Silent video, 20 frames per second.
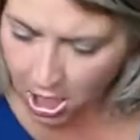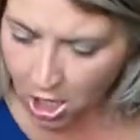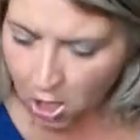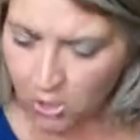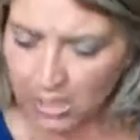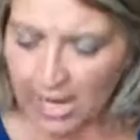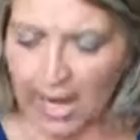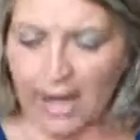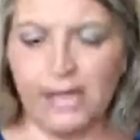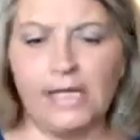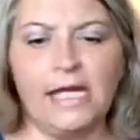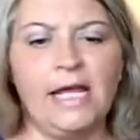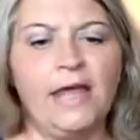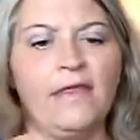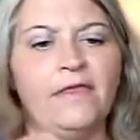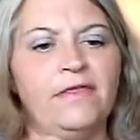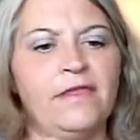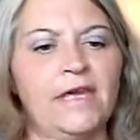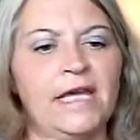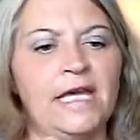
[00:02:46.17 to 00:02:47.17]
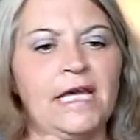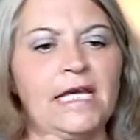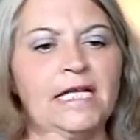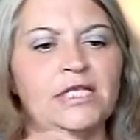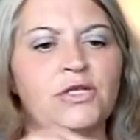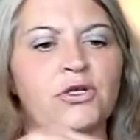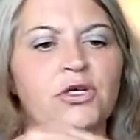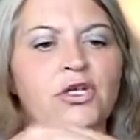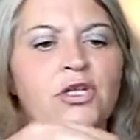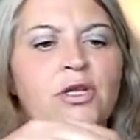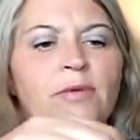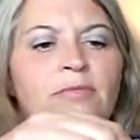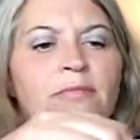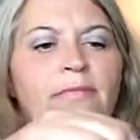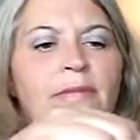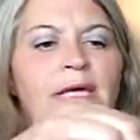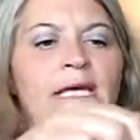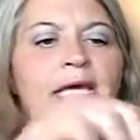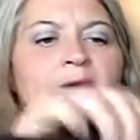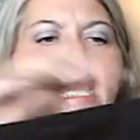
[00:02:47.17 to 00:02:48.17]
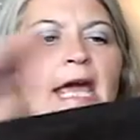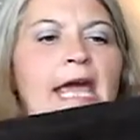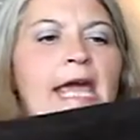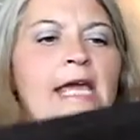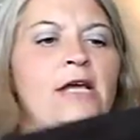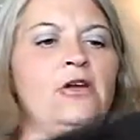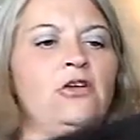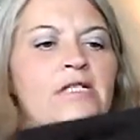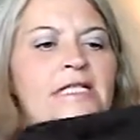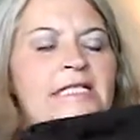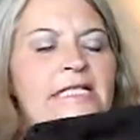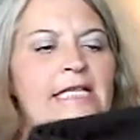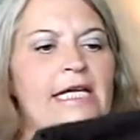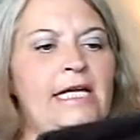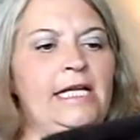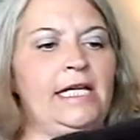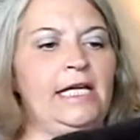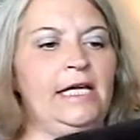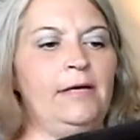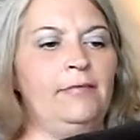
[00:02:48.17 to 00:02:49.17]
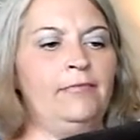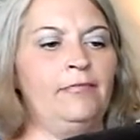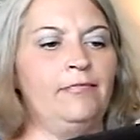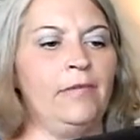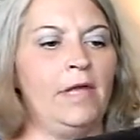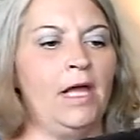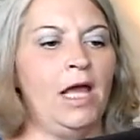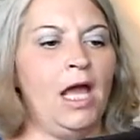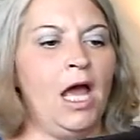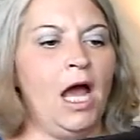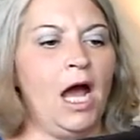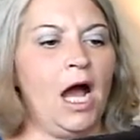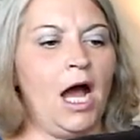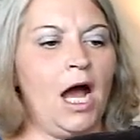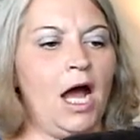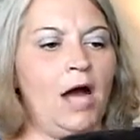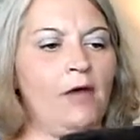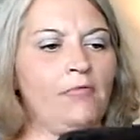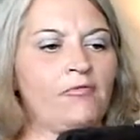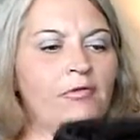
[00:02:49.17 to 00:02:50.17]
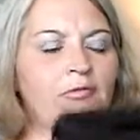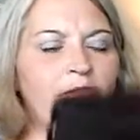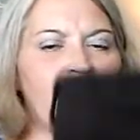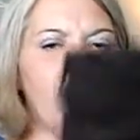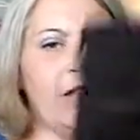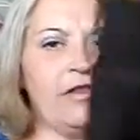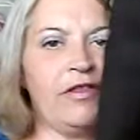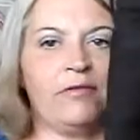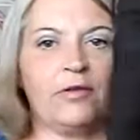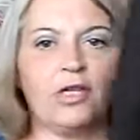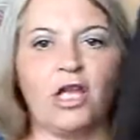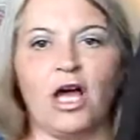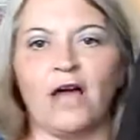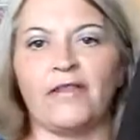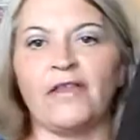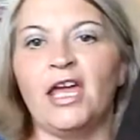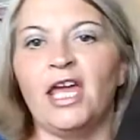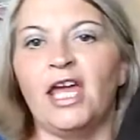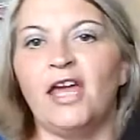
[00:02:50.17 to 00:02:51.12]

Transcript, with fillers: Okay, these are the Mia Ankle Skinny from Kut from the Kloth.